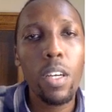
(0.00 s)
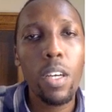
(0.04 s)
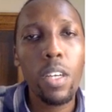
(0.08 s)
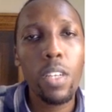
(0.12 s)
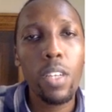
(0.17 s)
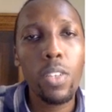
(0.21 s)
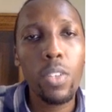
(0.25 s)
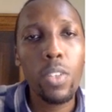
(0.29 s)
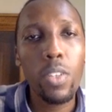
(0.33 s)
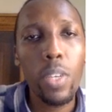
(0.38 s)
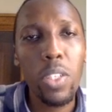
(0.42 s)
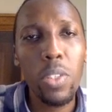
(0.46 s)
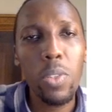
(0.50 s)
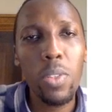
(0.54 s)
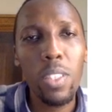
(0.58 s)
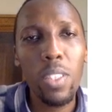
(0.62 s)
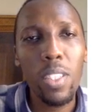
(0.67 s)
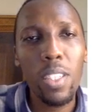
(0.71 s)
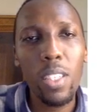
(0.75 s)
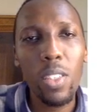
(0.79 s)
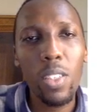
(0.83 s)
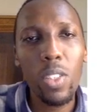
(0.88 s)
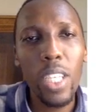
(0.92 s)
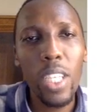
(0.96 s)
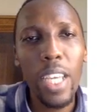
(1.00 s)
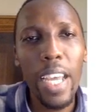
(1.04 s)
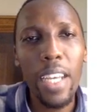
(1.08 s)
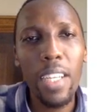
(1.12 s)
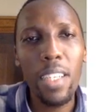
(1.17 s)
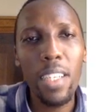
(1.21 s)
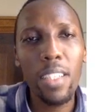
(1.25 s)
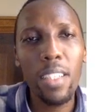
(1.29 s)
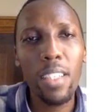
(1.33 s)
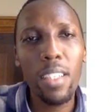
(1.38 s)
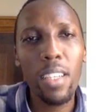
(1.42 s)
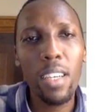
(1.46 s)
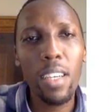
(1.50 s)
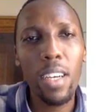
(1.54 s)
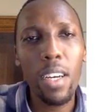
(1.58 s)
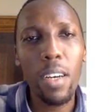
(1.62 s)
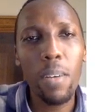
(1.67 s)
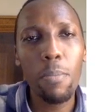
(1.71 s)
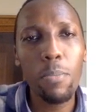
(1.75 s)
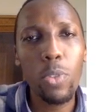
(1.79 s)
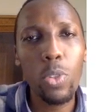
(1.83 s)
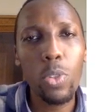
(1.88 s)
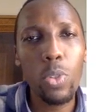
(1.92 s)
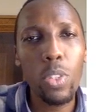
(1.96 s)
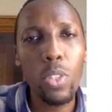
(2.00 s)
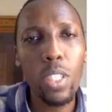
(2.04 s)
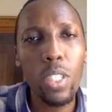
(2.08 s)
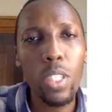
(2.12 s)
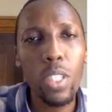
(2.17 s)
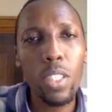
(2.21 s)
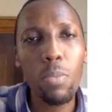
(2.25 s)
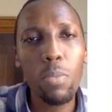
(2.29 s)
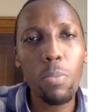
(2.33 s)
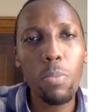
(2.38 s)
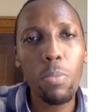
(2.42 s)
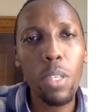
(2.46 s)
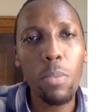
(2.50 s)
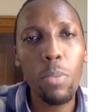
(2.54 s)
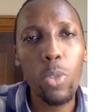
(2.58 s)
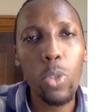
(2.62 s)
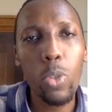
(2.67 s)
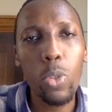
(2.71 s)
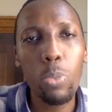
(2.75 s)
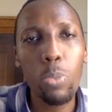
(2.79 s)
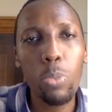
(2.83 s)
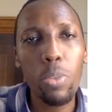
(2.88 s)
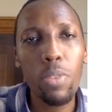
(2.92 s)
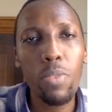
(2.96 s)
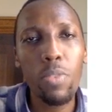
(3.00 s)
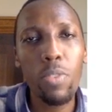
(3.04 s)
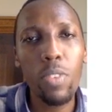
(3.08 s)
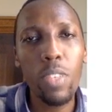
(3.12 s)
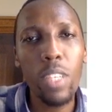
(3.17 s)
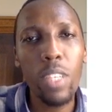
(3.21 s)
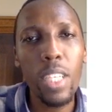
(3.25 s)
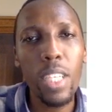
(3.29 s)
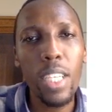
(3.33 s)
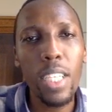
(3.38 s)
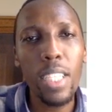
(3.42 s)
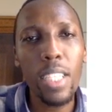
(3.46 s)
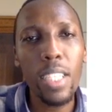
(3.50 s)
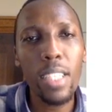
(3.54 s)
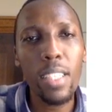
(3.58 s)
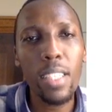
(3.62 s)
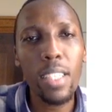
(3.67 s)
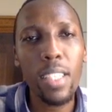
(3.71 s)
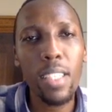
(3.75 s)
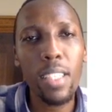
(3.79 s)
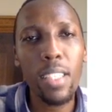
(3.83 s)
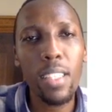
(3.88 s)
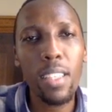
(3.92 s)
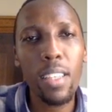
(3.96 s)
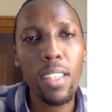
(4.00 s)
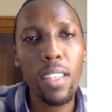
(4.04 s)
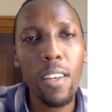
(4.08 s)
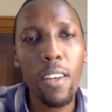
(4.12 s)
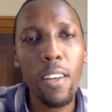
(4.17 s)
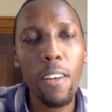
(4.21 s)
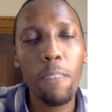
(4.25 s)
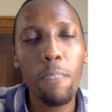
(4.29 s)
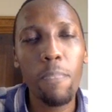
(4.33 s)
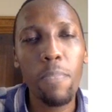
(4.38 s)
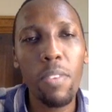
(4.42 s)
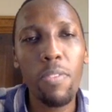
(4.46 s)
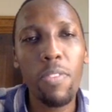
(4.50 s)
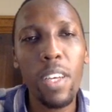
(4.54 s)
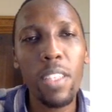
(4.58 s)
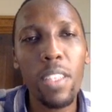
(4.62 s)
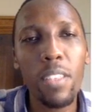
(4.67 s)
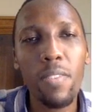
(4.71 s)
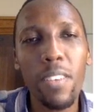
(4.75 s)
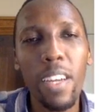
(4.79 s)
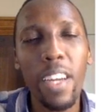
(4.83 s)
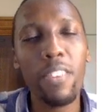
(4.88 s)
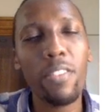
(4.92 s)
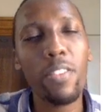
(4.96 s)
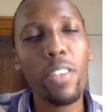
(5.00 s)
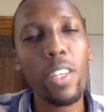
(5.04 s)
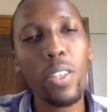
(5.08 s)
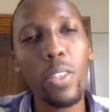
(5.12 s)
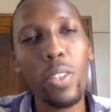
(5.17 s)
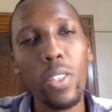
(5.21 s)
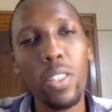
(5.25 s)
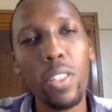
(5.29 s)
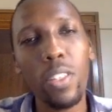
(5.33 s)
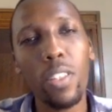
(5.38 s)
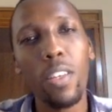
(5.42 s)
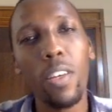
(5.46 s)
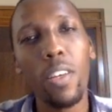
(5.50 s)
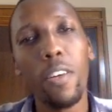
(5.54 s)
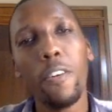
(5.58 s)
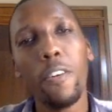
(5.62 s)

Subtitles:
So I use the dot head to just be able to preview the data set, the first five records.